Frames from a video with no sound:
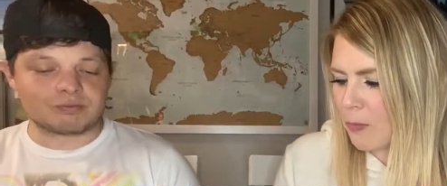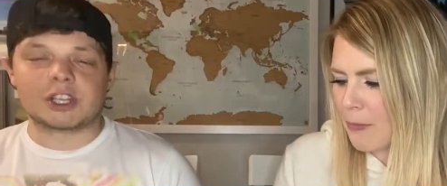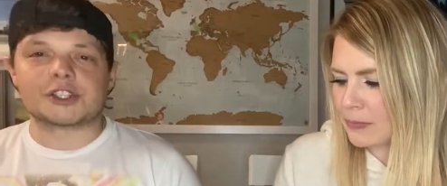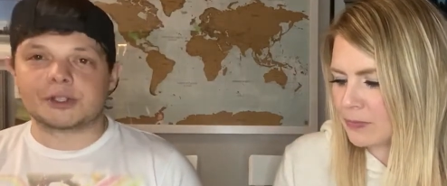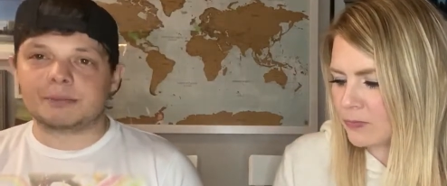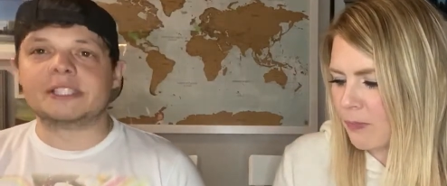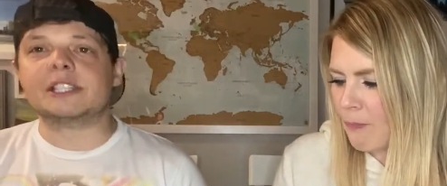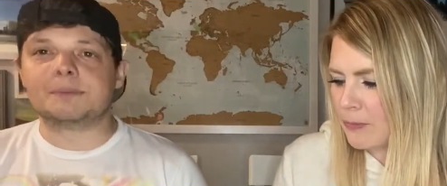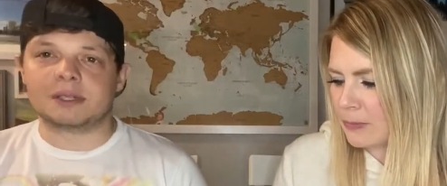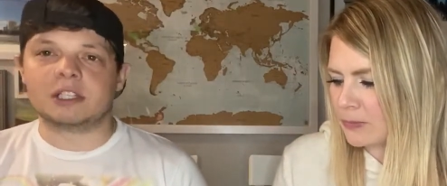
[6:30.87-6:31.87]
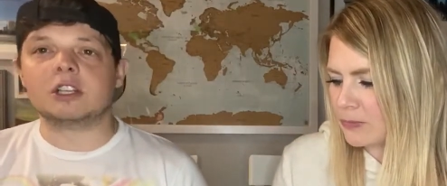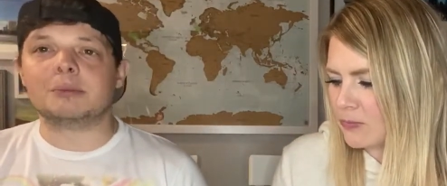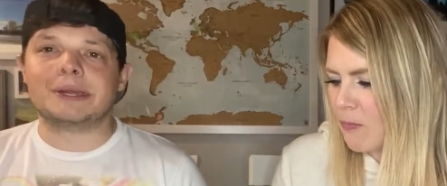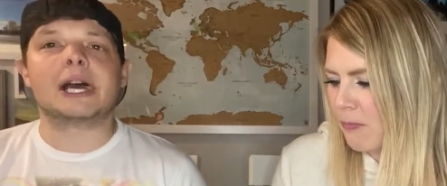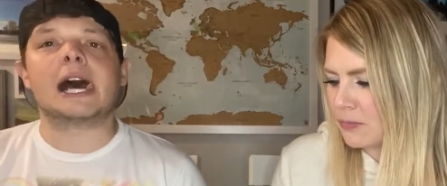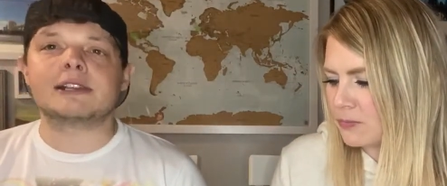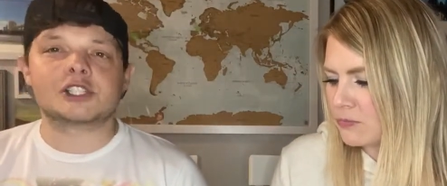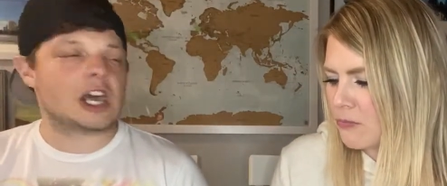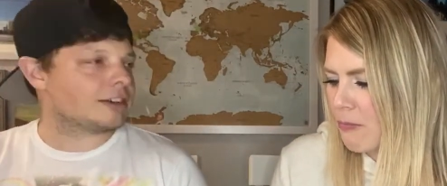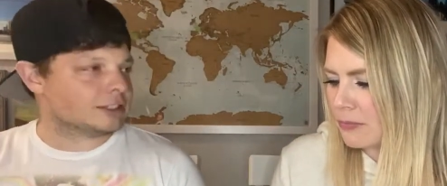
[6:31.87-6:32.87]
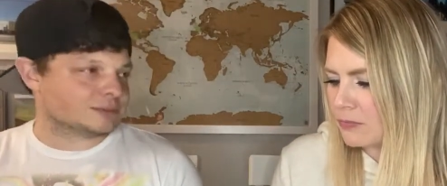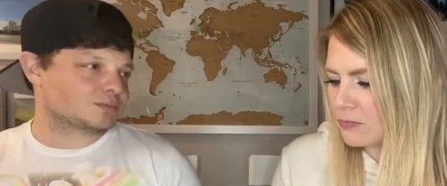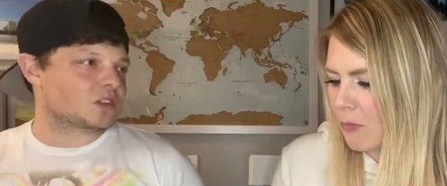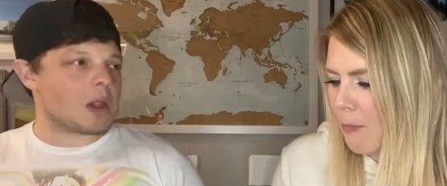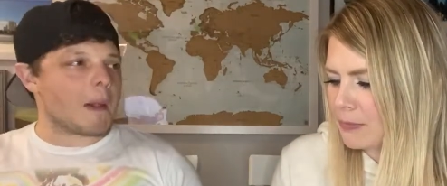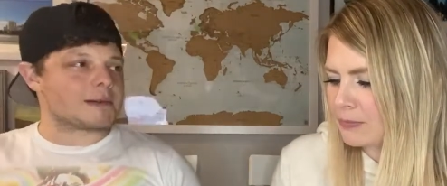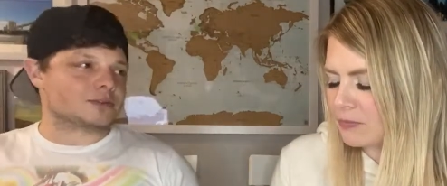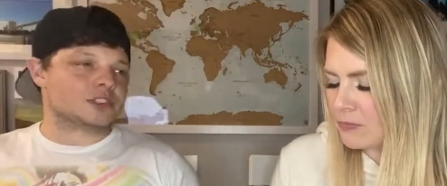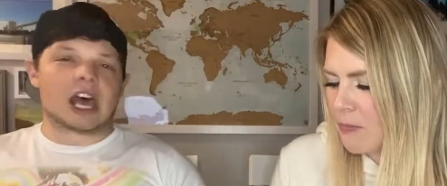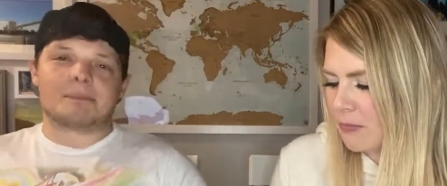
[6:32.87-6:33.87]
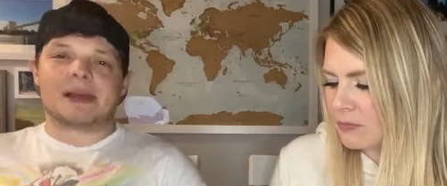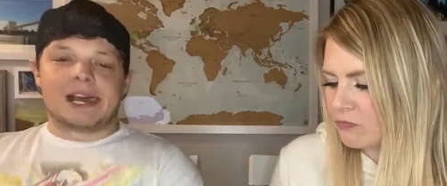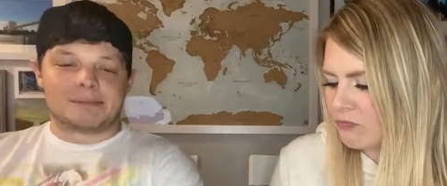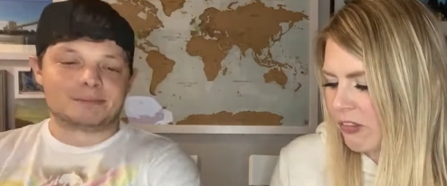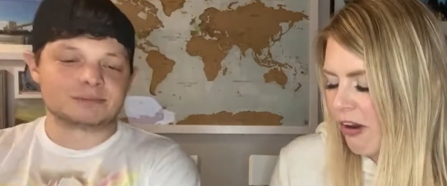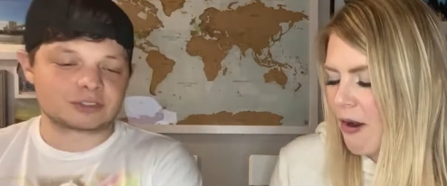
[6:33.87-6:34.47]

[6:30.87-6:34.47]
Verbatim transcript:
Speaker 1: that should be dipped in a little bit of hot chocolate. Not bad.